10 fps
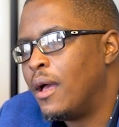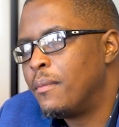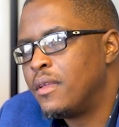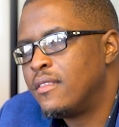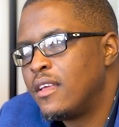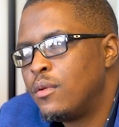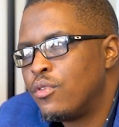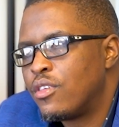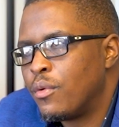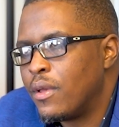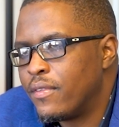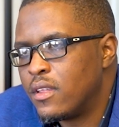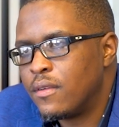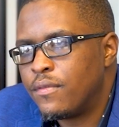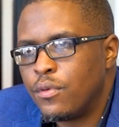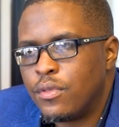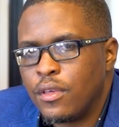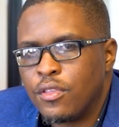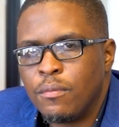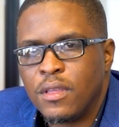In St. Lucia, we have done a few
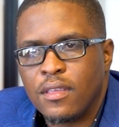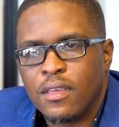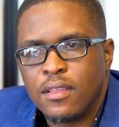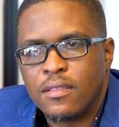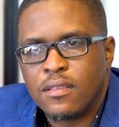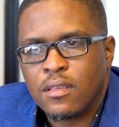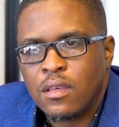things to mitigate